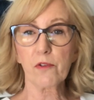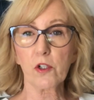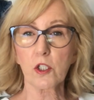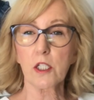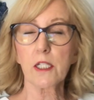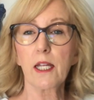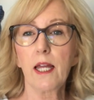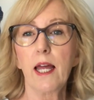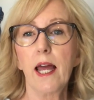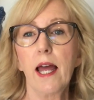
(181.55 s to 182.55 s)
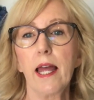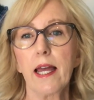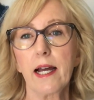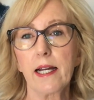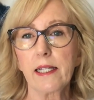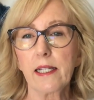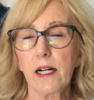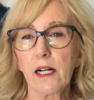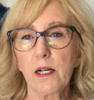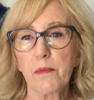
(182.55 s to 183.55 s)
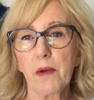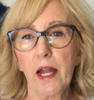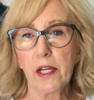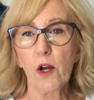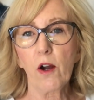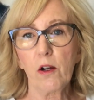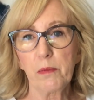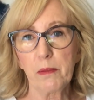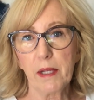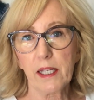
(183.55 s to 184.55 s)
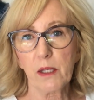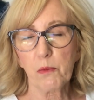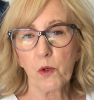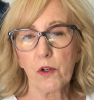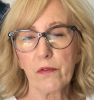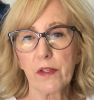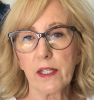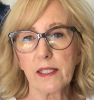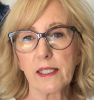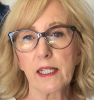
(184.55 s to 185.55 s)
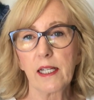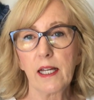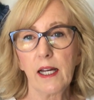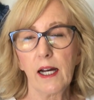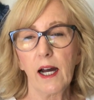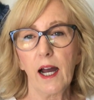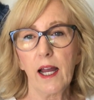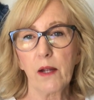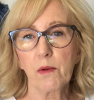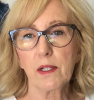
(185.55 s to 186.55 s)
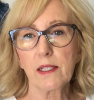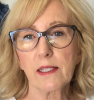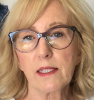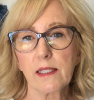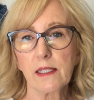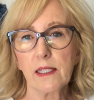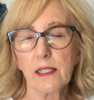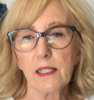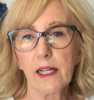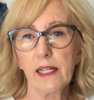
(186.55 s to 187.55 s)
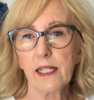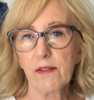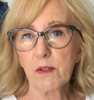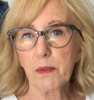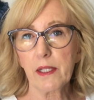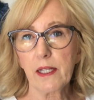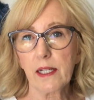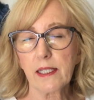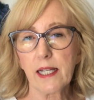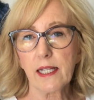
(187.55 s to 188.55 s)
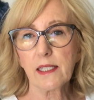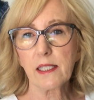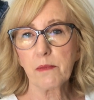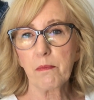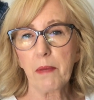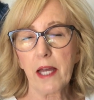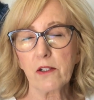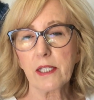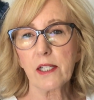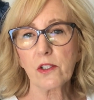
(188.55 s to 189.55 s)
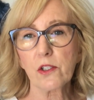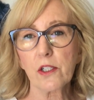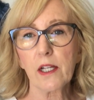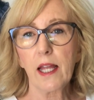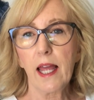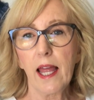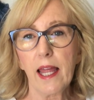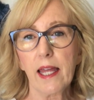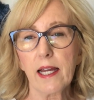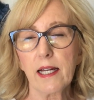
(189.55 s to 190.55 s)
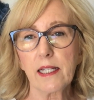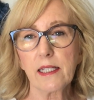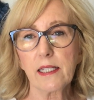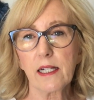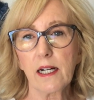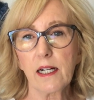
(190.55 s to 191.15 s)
version, and I know I'll be making more of these. I was lucky enough to be a pattern tester, and